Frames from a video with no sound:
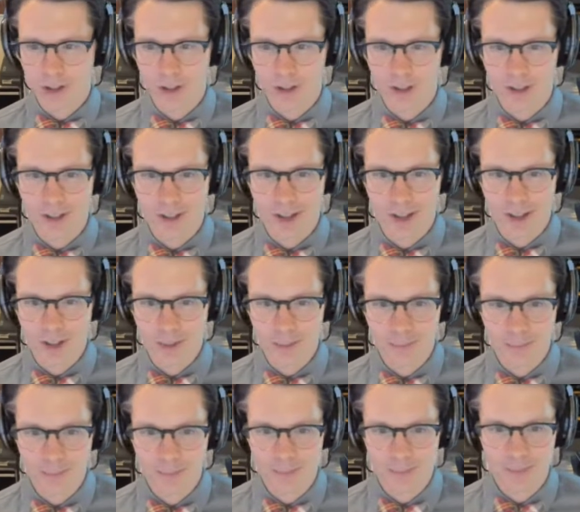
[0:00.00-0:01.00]
there's, you know,
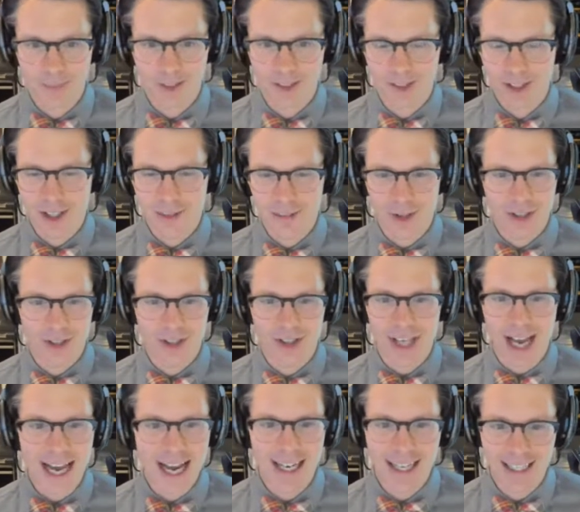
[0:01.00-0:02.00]
some
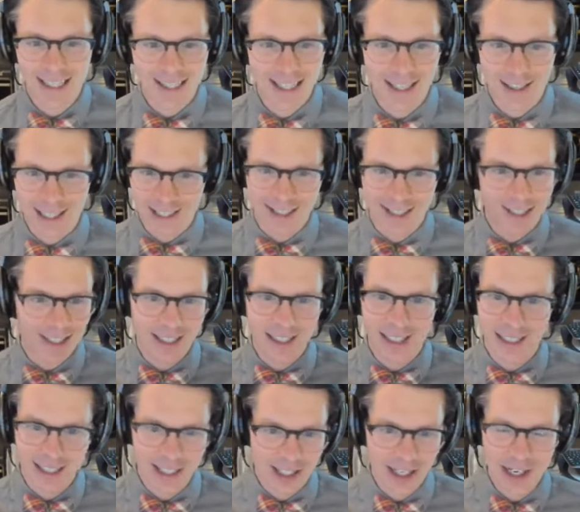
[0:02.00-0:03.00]
societies that like to see
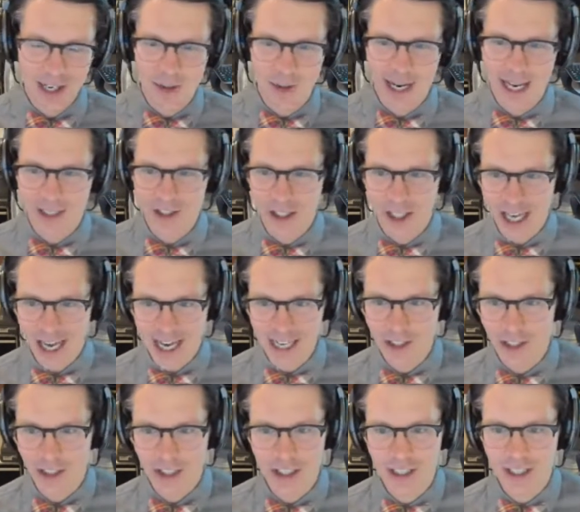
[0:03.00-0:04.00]
continuing
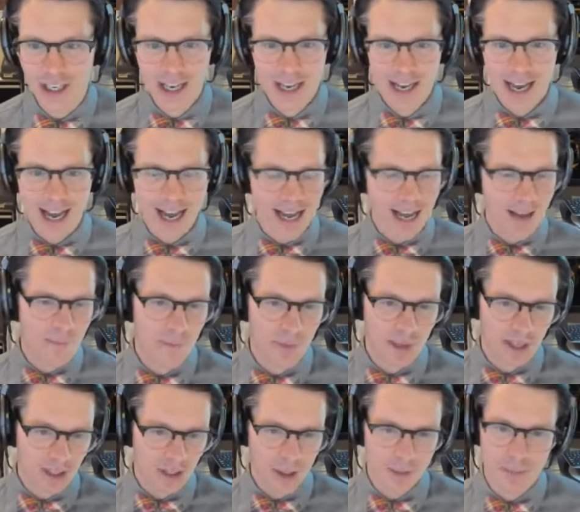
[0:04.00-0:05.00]
education, and
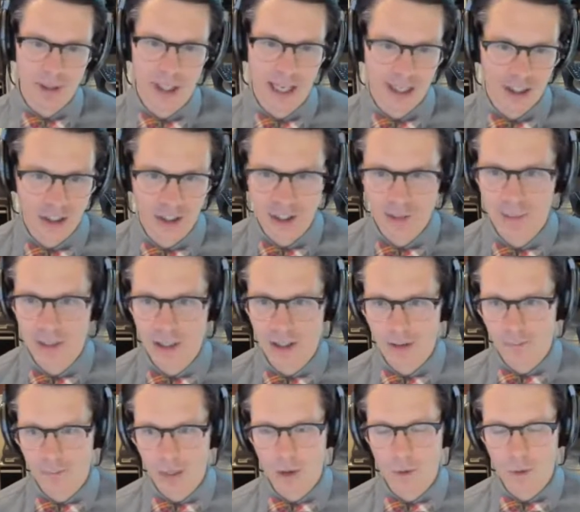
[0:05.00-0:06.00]
this could potentially be a,
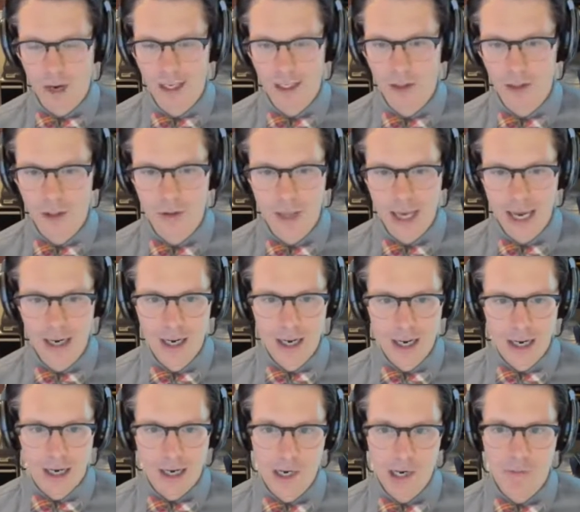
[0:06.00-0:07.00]
a way to do that.
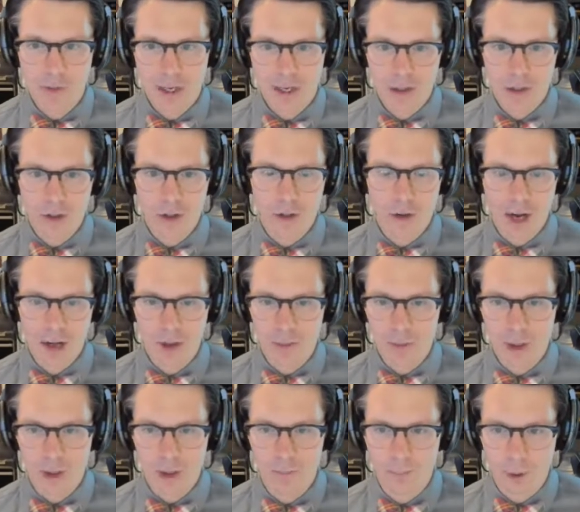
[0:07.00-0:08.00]
Um, it also
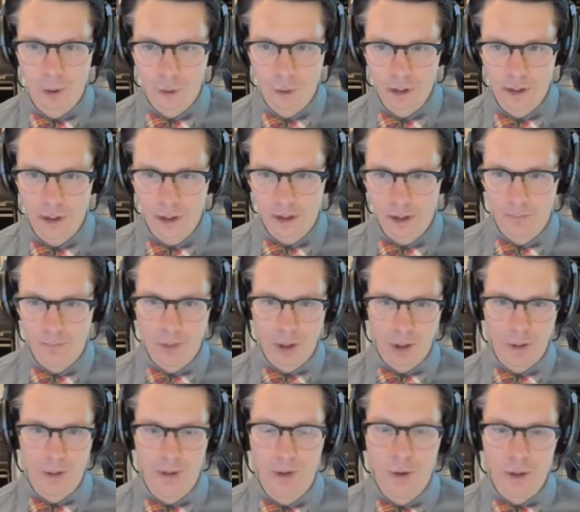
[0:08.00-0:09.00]
helps support
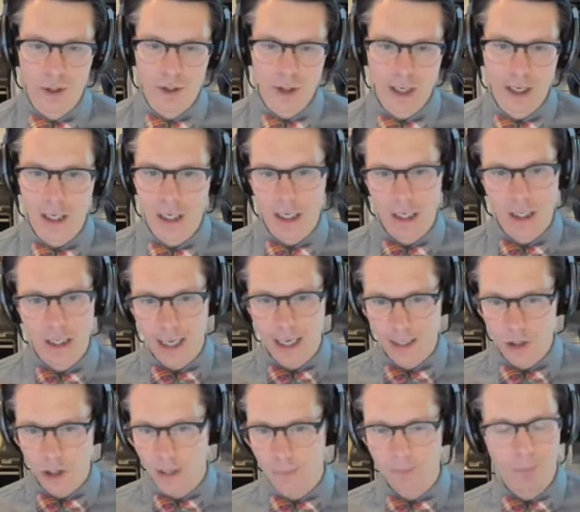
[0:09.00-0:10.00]
both Coursera,
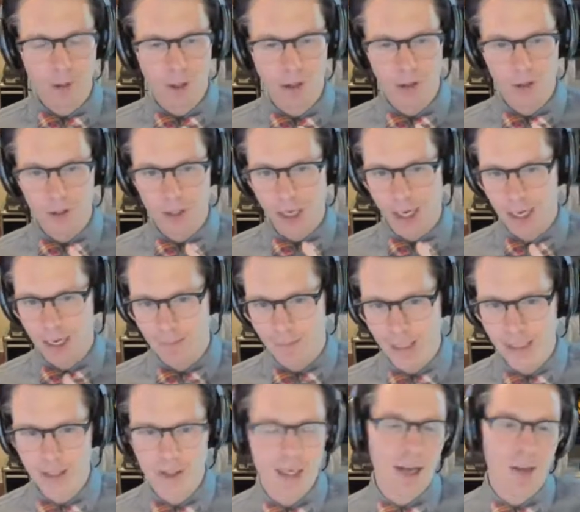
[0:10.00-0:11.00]
Edge Impulse, and
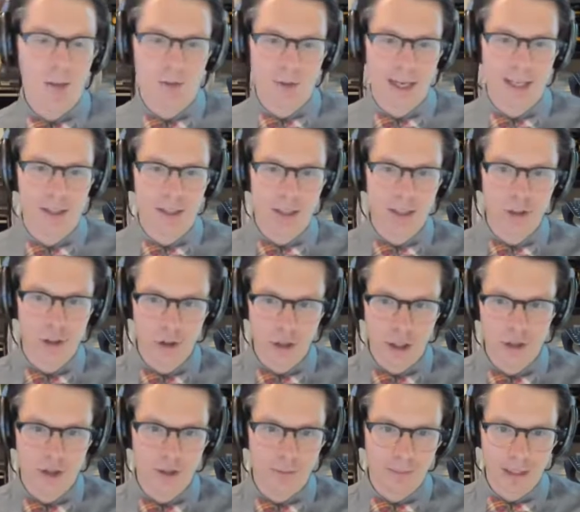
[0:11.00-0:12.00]
myself as an
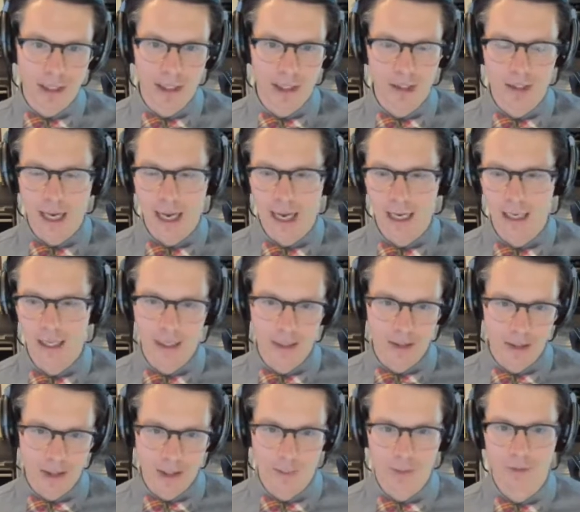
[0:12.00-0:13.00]
instructor because I get
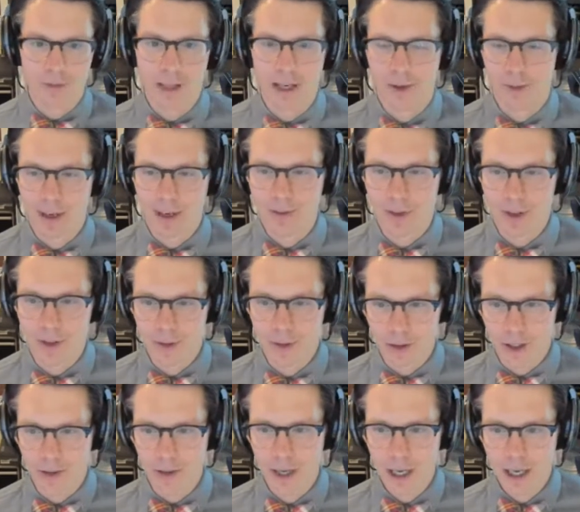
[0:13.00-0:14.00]
some of that revenue.
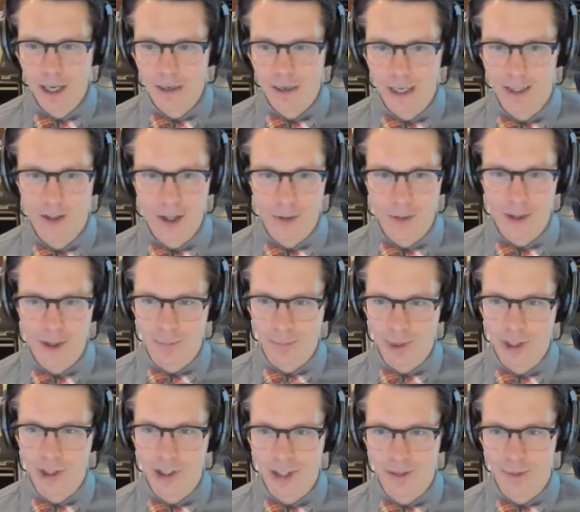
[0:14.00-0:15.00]
So it's always
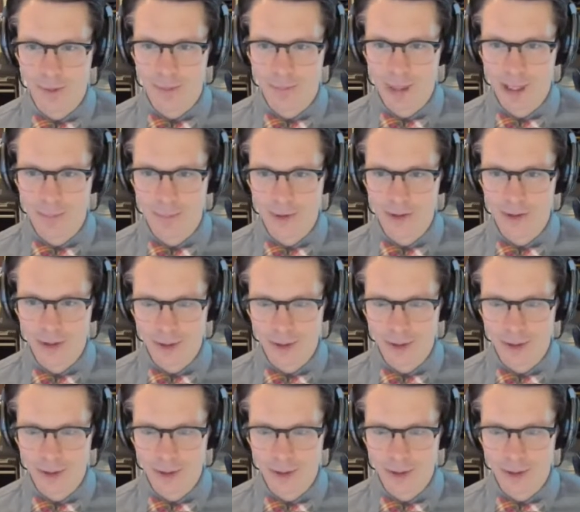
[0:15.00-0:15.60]
appreciated when people